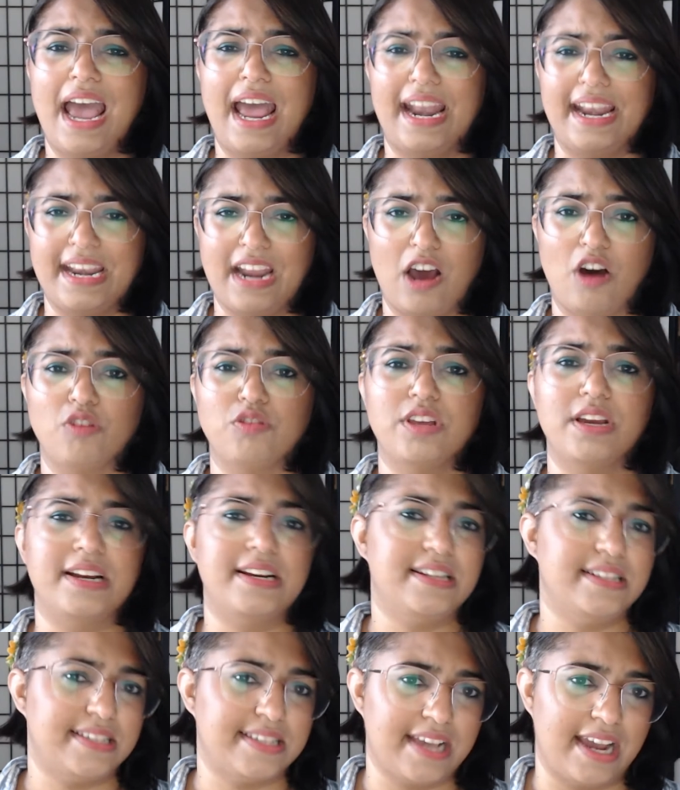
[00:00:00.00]
and now they
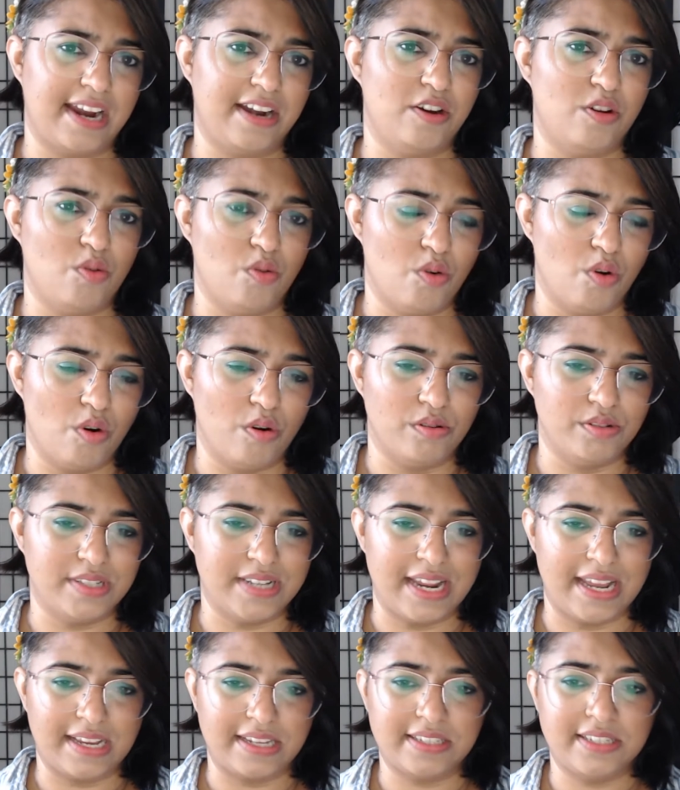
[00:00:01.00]
decide who
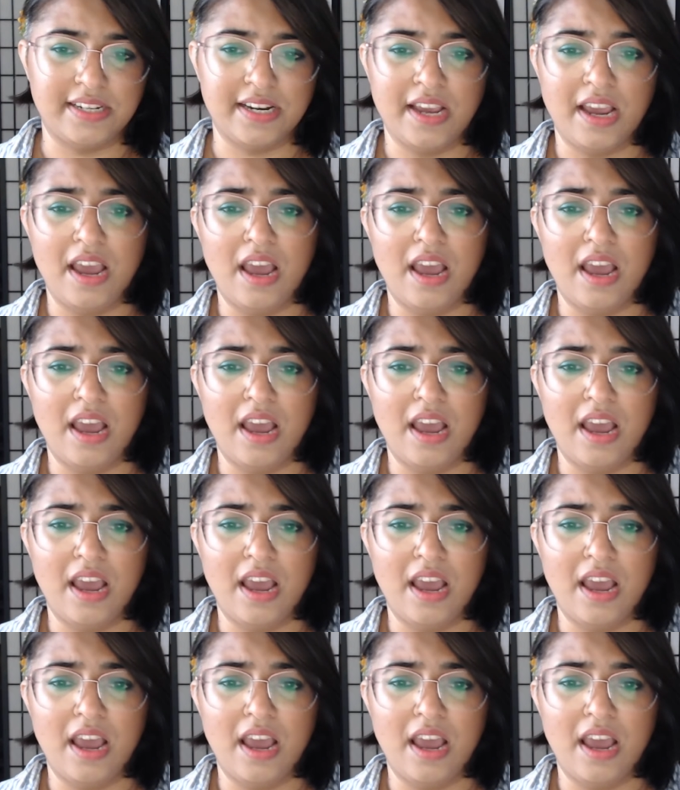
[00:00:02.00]
goes next.